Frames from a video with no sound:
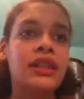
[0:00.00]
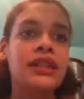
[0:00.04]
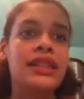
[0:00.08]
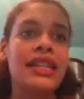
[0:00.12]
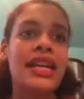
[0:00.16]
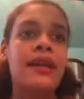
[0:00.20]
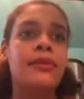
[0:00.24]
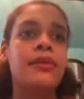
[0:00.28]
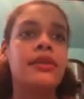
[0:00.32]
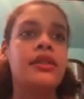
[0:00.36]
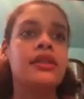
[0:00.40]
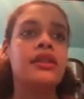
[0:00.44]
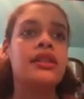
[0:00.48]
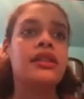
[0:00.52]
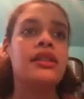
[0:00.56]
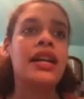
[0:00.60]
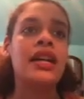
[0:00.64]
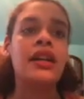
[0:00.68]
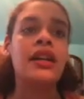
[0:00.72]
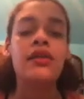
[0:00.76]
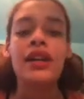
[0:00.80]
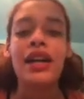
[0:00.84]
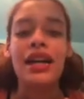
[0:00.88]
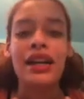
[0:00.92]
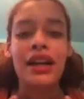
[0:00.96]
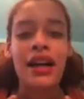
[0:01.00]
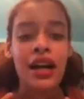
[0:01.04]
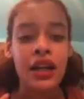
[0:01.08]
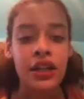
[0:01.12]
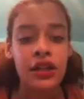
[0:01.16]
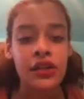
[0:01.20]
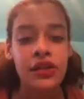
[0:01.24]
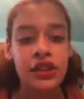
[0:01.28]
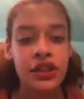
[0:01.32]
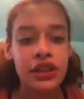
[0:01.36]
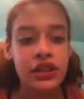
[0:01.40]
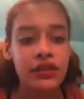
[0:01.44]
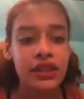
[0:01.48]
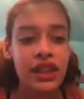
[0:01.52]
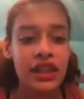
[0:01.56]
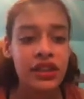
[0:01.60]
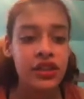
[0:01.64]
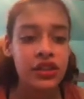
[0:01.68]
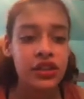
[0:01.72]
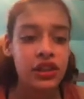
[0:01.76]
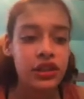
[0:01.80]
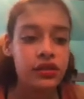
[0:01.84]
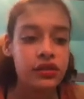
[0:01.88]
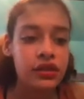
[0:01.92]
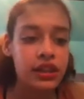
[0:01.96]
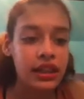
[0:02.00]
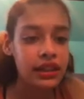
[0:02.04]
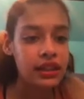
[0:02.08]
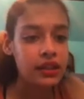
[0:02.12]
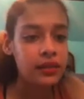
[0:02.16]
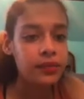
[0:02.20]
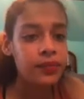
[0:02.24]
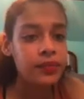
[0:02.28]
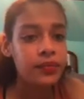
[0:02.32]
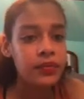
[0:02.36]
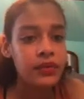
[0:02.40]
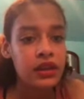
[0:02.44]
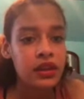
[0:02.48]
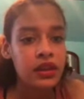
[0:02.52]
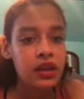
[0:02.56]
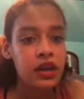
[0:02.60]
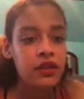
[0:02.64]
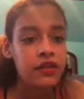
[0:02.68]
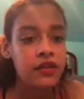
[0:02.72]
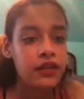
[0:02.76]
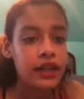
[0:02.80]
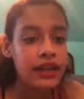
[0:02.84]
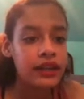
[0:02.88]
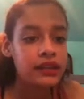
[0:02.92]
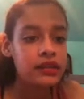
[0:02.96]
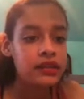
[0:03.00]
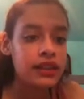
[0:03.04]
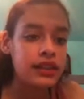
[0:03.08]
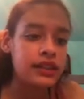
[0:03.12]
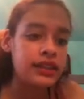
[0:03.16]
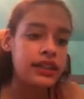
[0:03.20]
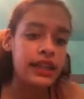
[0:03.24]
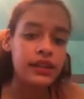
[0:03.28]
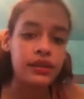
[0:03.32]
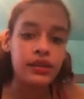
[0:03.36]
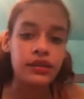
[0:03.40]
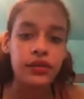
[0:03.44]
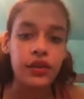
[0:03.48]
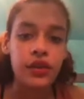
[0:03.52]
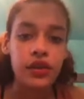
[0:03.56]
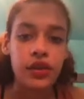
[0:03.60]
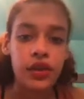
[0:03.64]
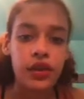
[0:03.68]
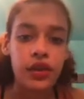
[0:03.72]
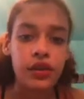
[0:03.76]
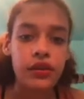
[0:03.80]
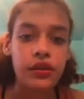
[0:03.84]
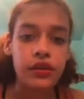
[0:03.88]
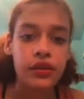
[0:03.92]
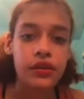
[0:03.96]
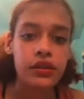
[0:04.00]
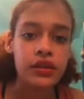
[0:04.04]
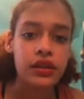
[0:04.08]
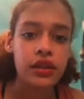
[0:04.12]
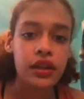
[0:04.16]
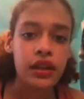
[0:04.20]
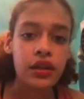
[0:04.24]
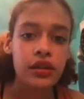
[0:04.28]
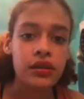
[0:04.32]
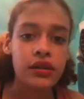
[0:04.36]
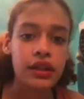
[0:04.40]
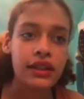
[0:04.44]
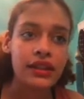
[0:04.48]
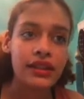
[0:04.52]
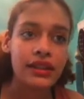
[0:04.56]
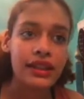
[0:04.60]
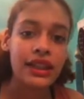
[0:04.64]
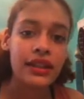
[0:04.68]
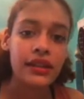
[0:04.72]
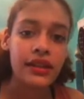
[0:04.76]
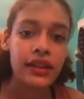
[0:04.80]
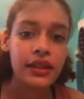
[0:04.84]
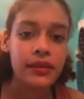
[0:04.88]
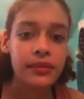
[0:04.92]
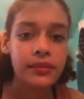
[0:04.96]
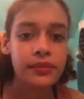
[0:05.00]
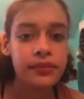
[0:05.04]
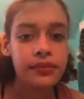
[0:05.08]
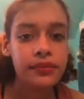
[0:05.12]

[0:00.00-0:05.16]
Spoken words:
because I don't got auto-tune. I just use like effects like dance vocal. So let's hear it.